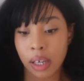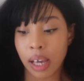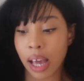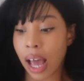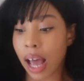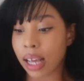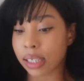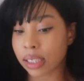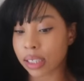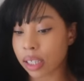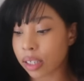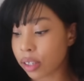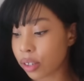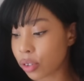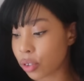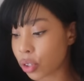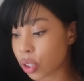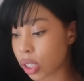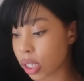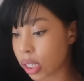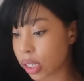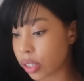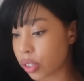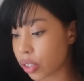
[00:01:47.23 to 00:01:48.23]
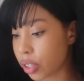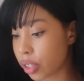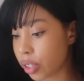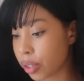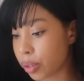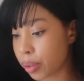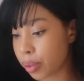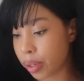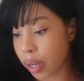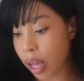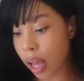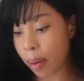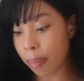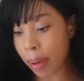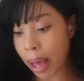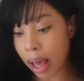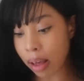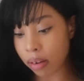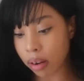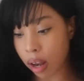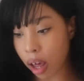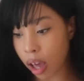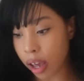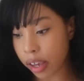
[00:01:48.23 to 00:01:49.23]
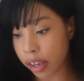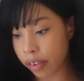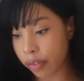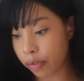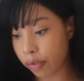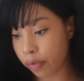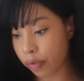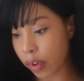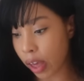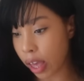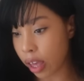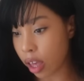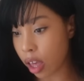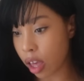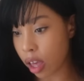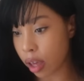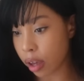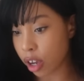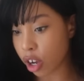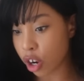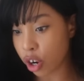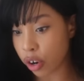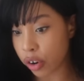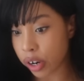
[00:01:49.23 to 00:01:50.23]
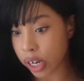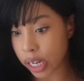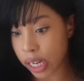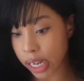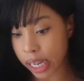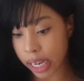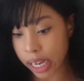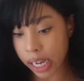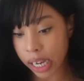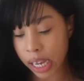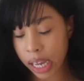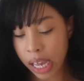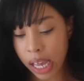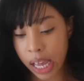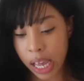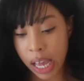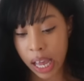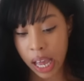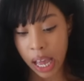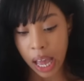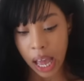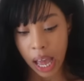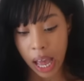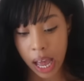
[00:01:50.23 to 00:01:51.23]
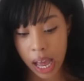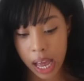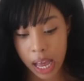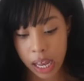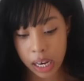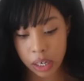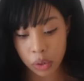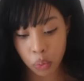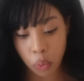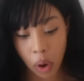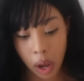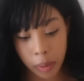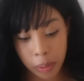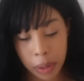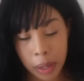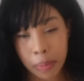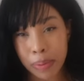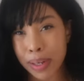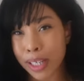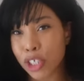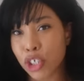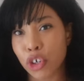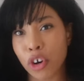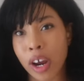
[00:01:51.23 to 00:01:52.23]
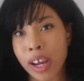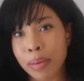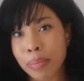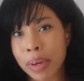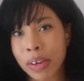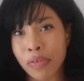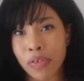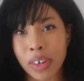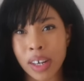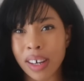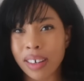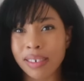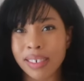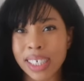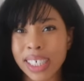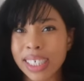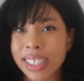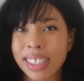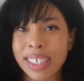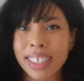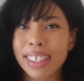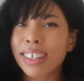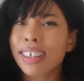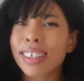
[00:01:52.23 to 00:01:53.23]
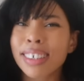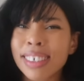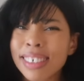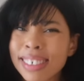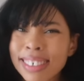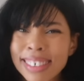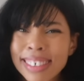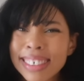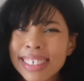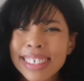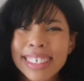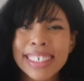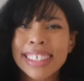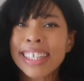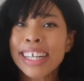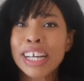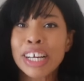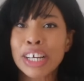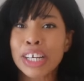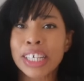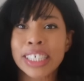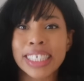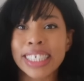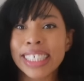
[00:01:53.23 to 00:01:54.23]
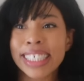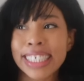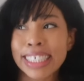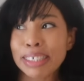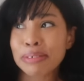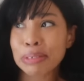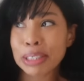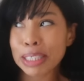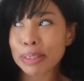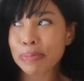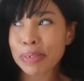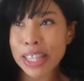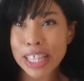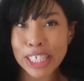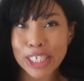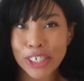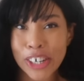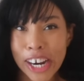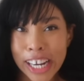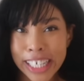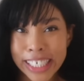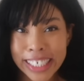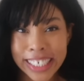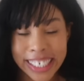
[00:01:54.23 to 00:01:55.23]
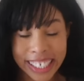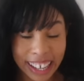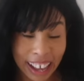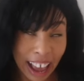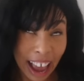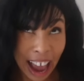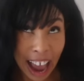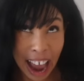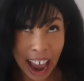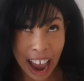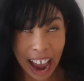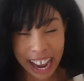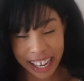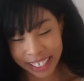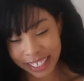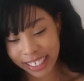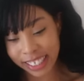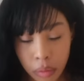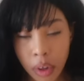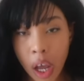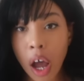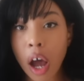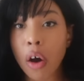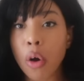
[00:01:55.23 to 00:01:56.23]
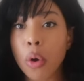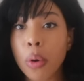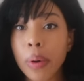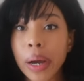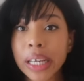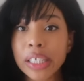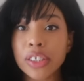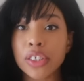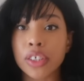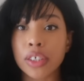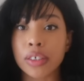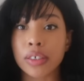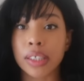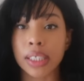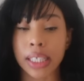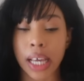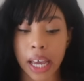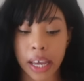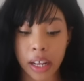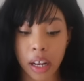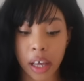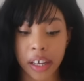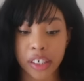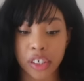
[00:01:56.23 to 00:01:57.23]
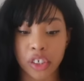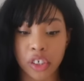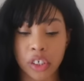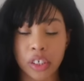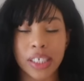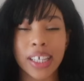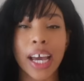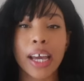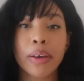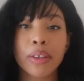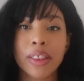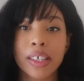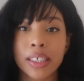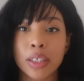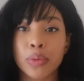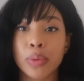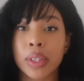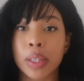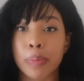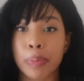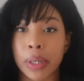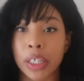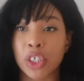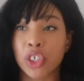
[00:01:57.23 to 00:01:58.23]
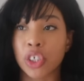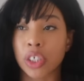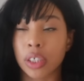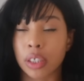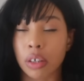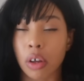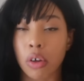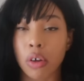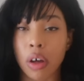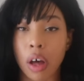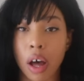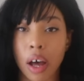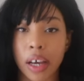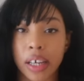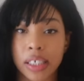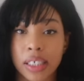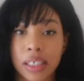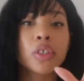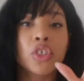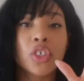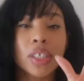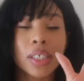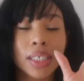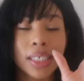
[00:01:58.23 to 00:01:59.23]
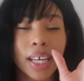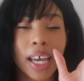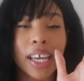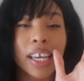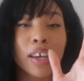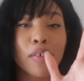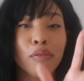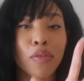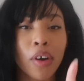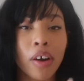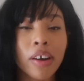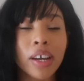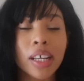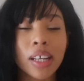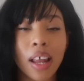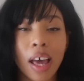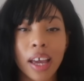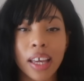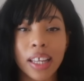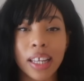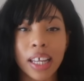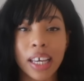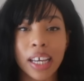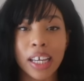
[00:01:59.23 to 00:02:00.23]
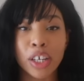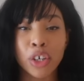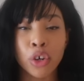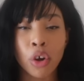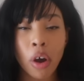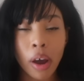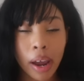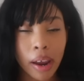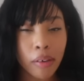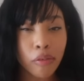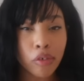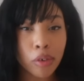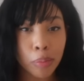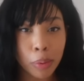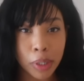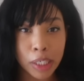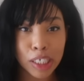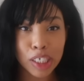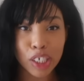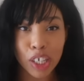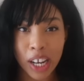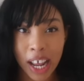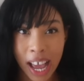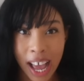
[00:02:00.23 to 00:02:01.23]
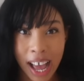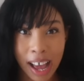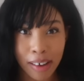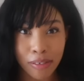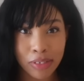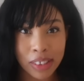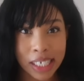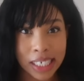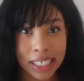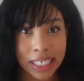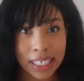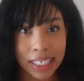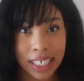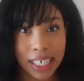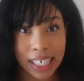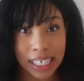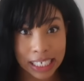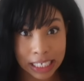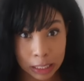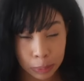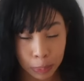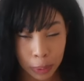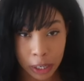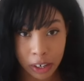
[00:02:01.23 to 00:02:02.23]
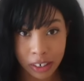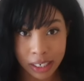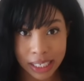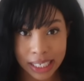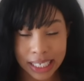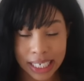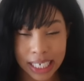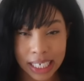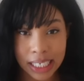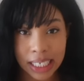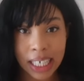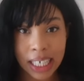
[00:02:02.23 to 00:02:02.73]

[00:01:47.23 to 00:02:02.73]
as I usually do, about life currently and why people are trying me for no reason. Because this seems to be the trend. I always do say, like, take this with a pinch of salt, guys. Just take it very lightly. Not everybody's going to have these experiences.